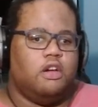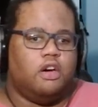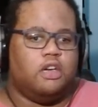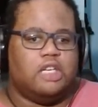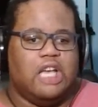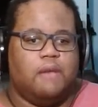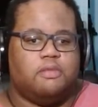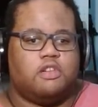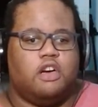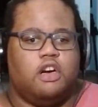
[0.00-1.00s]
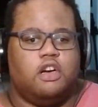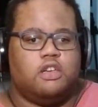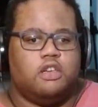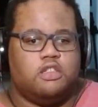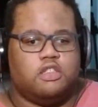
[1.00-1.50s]
on the capture card,
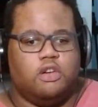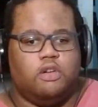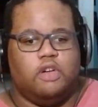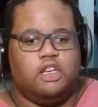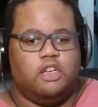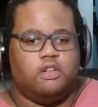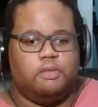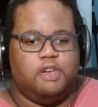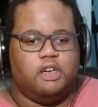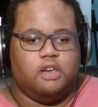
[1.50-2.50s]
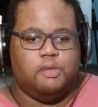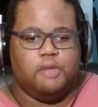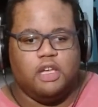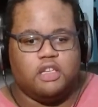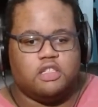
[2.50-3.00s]
and it'll appear in
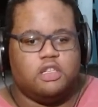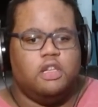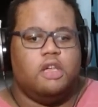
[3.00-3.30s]
OBS.